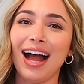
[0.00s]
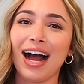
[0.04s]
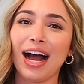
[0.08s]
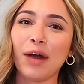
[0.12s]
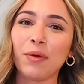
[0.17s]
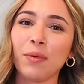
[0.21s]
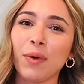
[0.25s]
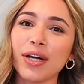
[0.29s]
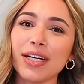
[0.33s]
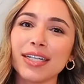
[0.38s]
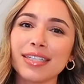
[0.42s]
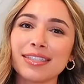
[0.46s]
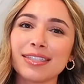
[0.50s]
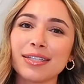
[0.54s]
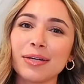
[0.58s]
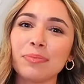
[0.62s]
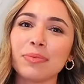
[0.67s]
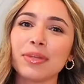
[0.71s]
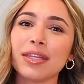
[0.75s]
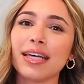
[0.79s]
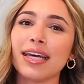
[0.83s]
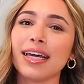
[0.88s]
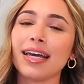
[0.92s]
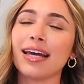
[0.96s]
I wanted
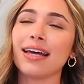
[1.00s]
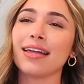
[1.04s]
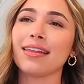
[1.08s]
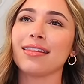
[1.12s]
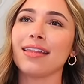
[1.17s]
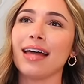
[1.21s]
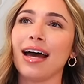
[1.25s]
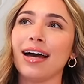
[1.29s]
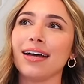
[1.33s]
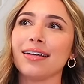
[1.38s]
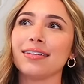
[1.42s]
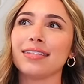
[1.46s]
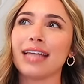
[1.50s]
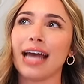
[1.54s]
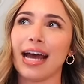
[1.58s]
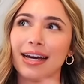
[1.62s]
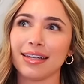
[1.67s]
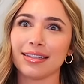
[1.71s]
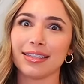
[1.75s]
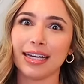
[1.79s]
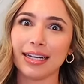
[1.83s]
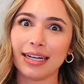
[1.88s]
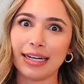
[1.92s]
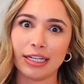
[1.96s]
something that
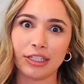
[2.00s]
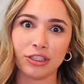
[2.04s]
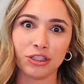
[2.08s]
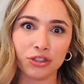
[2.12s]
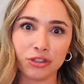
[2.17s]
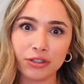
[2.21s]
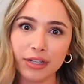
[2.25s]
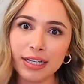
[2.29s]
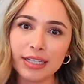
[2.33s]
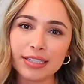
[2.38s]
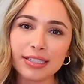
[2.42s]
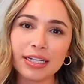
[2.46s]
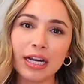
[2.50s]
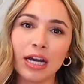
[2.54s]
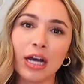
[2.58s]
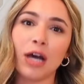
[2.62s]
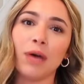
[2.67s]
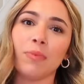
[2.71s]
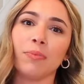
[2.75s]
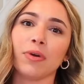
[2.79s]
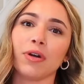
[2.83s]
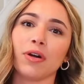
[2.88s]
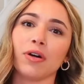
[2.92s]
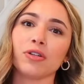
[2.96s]
had that interest,
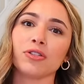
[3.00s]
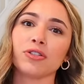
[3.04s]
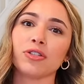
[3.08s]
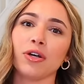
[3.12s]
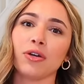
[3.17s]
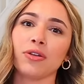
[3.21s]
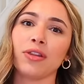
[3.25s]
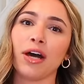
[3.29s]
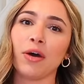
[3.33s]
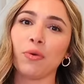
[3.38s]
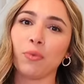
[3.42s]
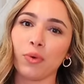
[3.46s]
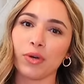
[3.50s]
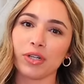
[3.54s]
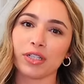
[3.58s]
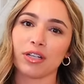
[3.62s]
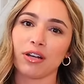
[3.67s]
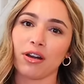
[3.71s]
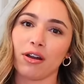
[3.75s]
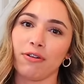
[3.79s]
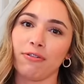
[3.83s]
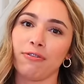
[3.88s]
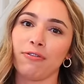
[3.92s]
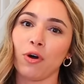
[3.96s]
but also that
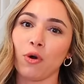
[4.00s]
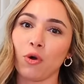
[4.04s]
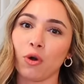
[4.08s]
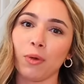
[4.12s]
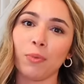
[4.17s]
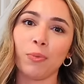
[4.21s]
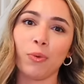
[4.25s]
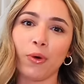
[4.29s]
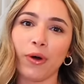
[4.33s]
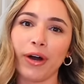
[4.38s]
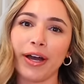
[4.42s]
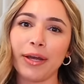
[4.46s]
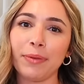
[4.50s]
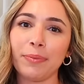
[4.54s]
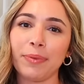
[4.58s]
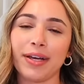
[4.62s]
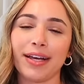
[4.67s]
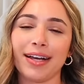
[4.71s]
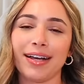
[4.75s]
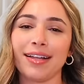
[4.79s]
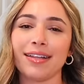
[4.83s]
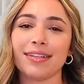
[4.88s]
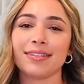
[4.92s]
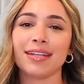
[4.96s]
wasn't a focal point
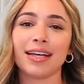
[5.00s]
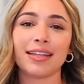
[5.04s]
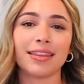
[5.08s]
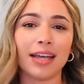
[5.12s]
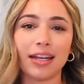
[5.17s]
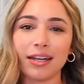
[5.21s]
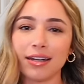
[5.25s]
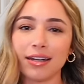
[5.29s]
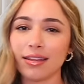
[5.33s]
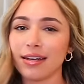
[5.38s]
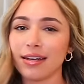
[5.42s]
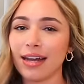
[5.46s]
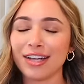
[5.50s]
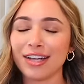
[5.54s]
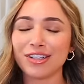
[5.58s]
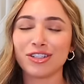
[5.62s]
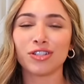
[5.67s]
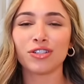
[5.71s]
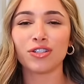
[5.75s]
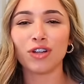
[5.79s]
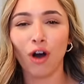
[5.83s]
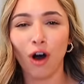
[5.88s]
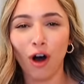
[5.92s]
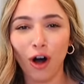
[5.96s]
because at the end of the day, it's
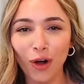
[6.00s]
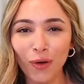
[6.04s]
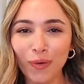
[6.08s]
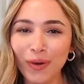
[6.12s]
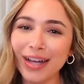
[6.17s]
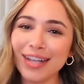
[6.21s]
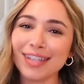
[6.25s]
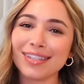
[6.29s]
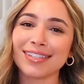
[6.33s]
just a hallway.